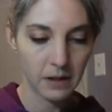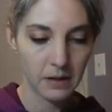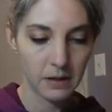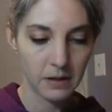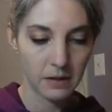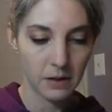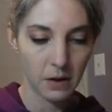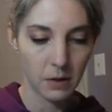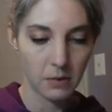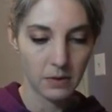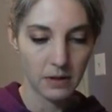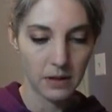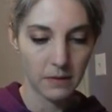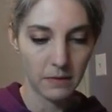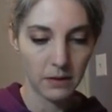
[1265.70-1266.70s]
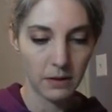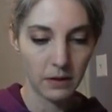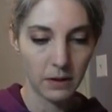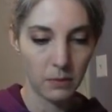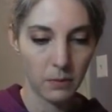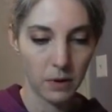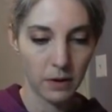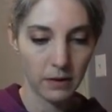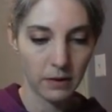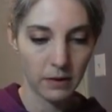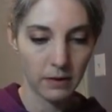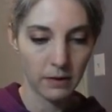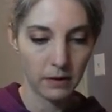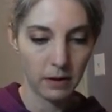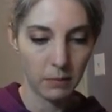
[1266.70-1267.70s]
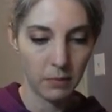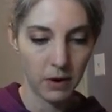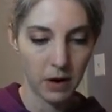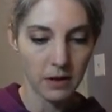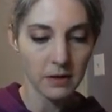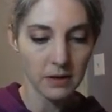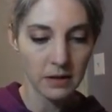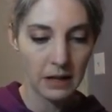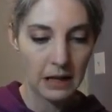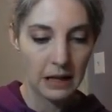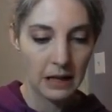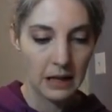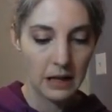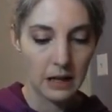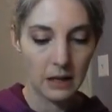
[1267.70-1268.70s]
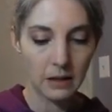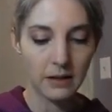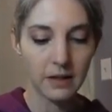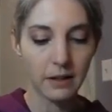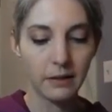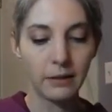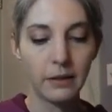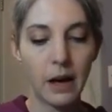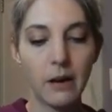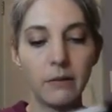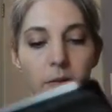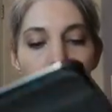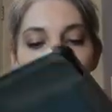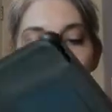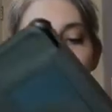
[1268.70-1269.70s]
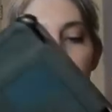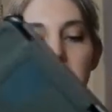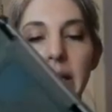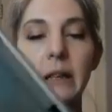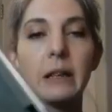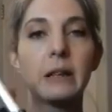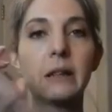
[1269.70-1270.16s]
So definitely worth the price. It's a lovely